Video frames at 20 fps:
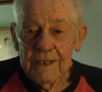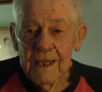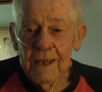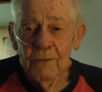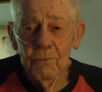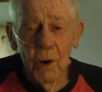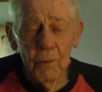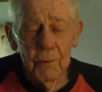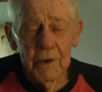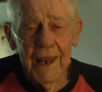
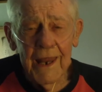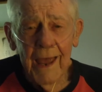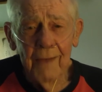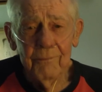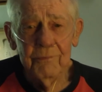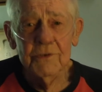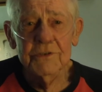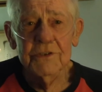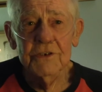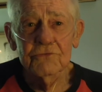And what would
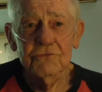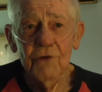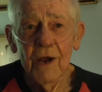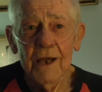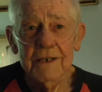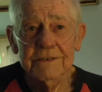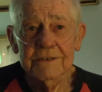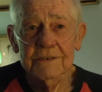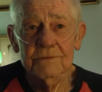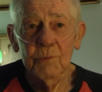happen with the
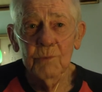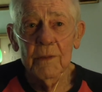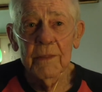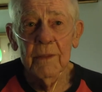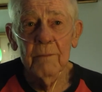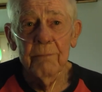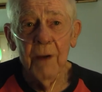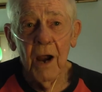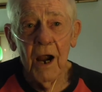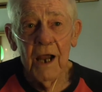trucks is when
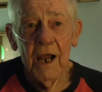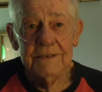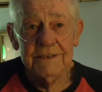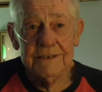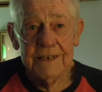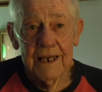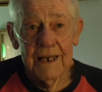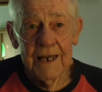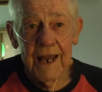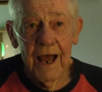the bars
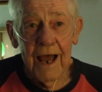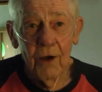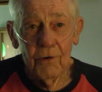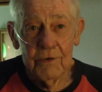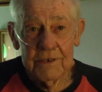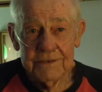got out,